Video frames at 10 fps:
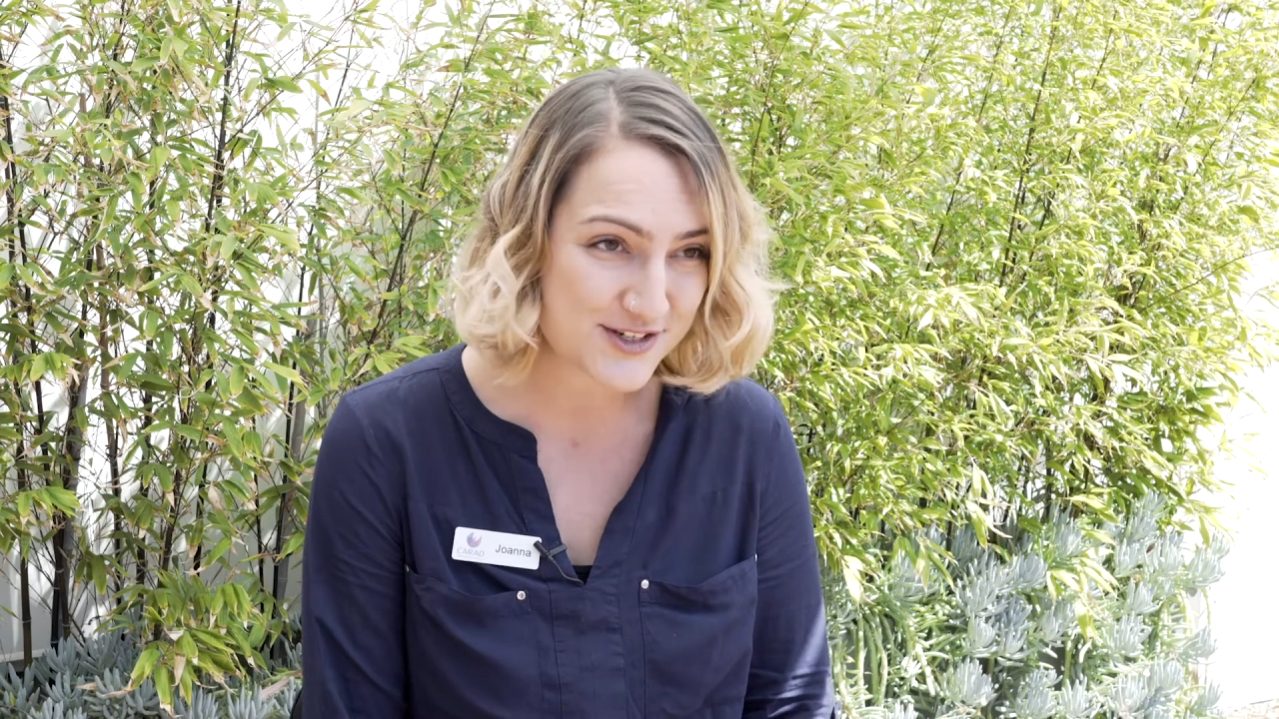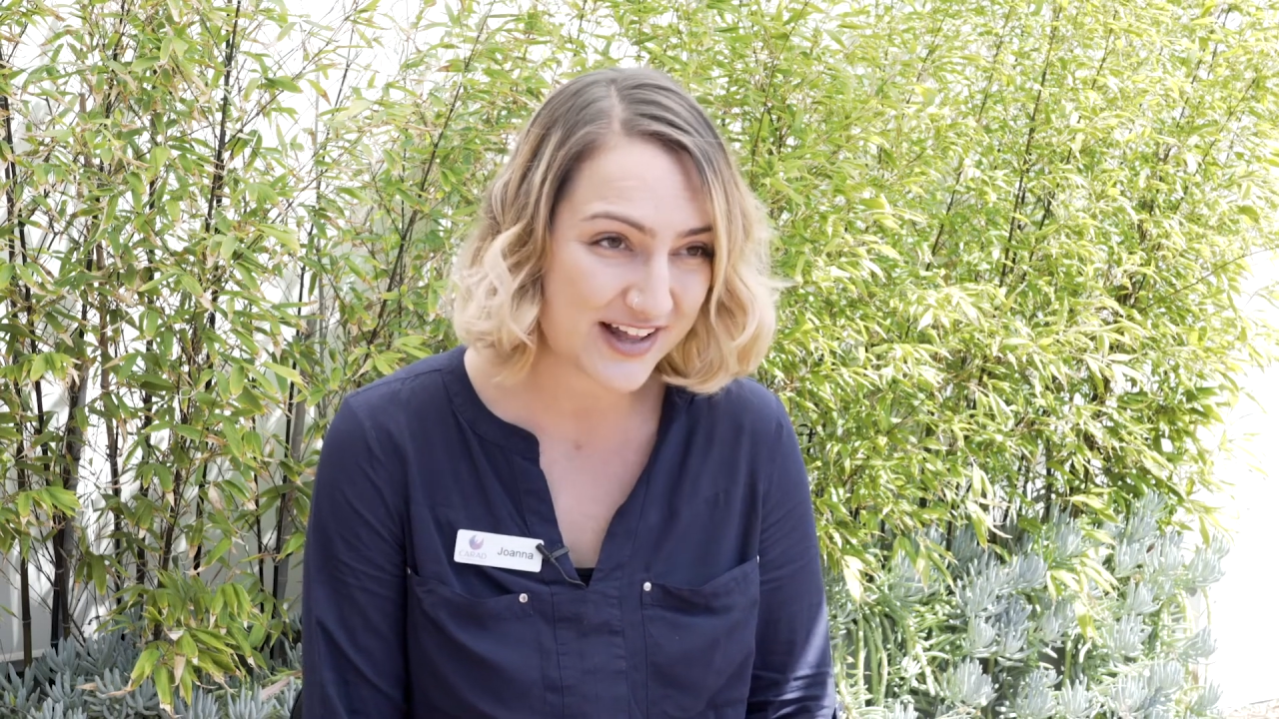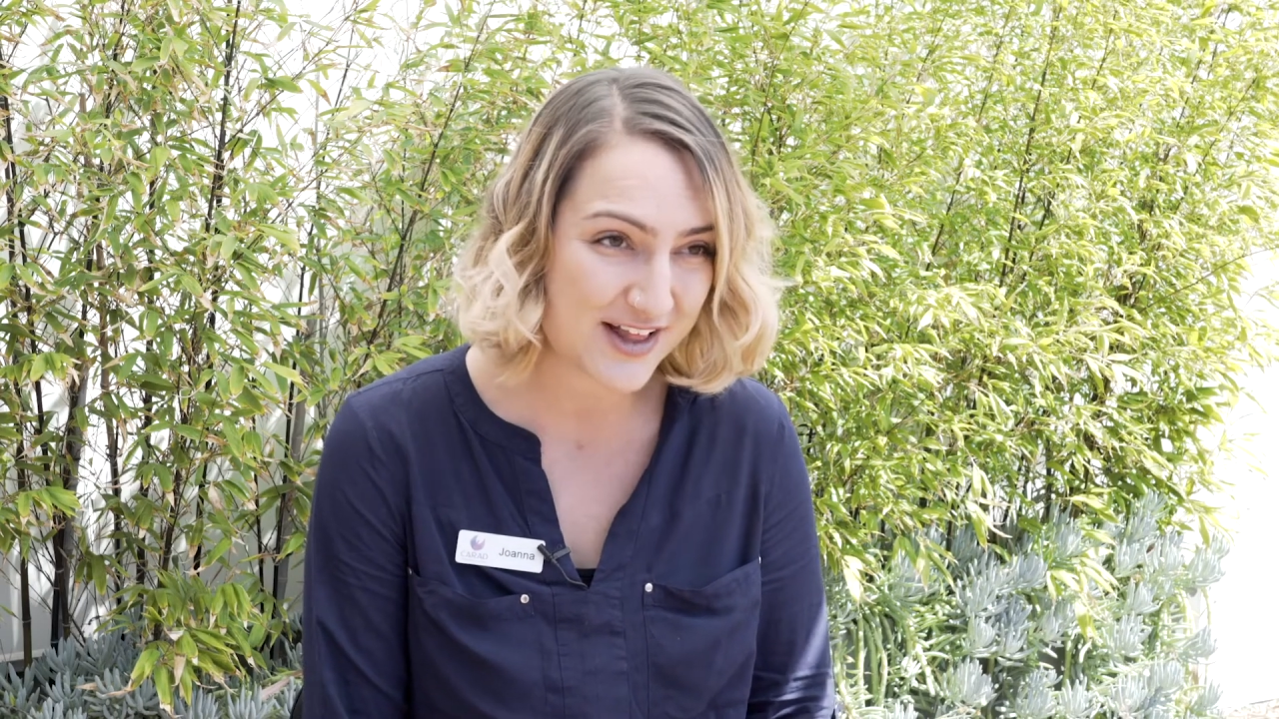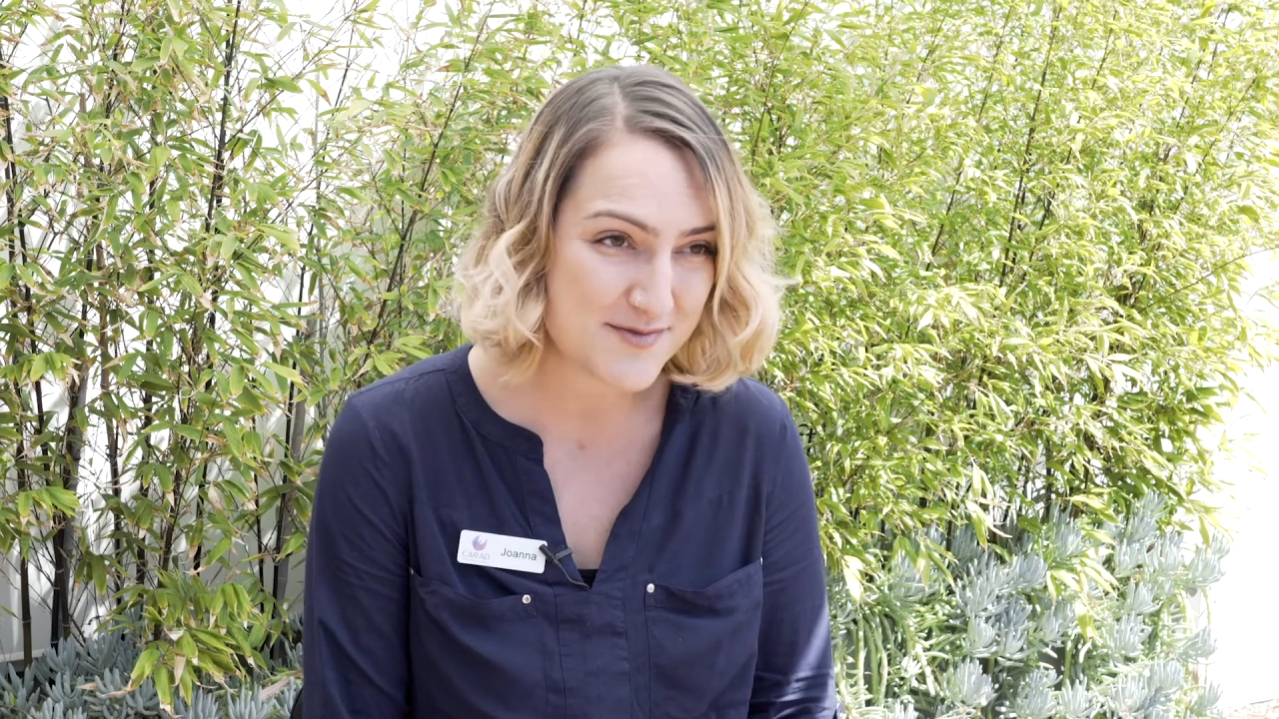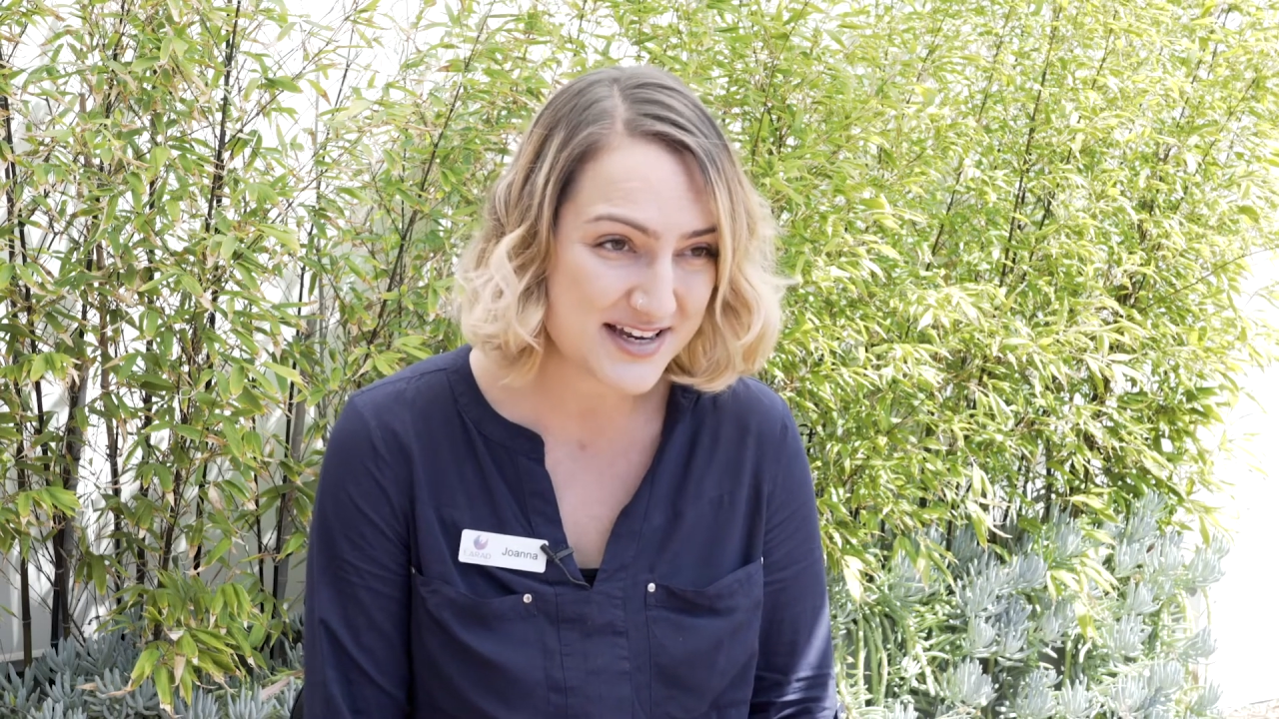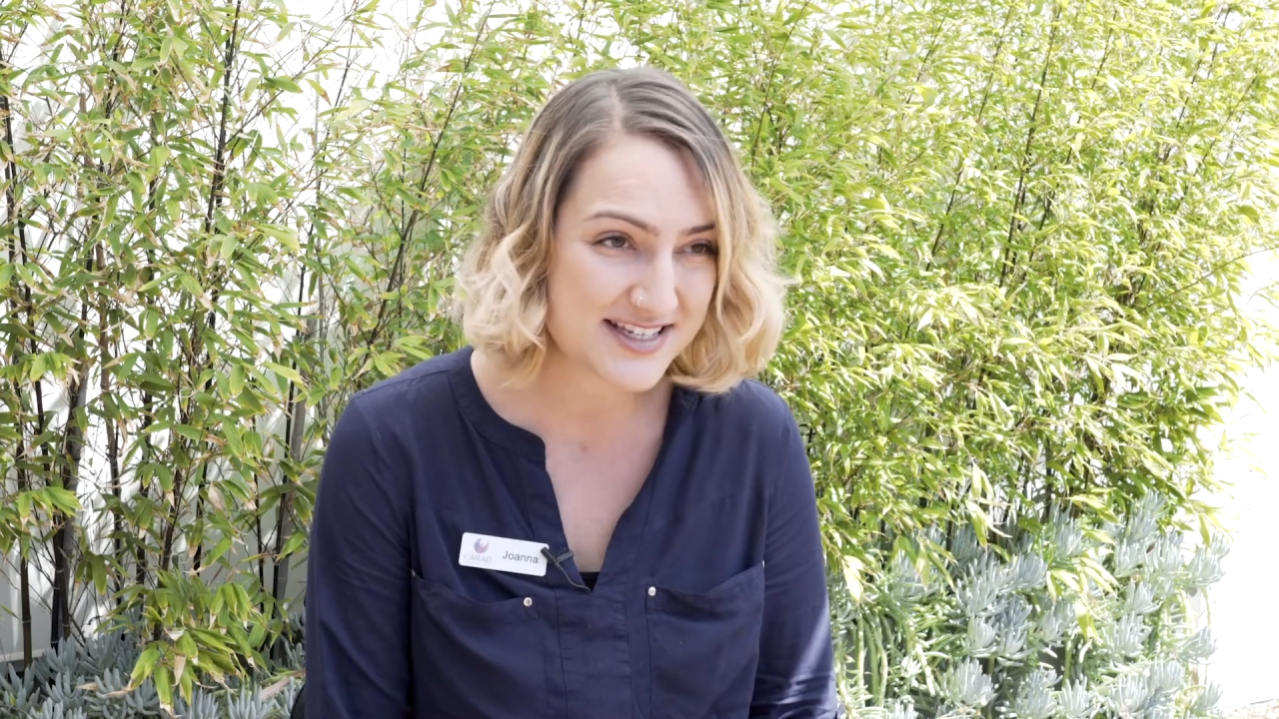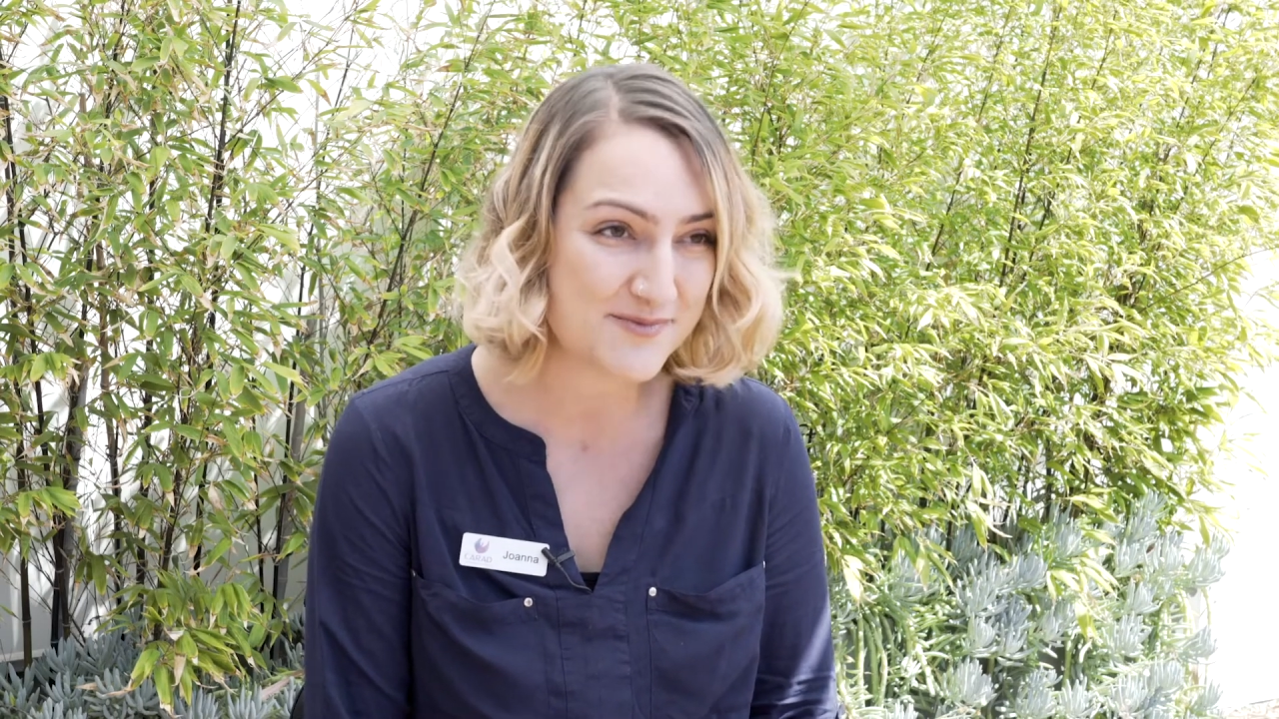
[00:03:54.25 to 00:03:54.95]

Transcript: development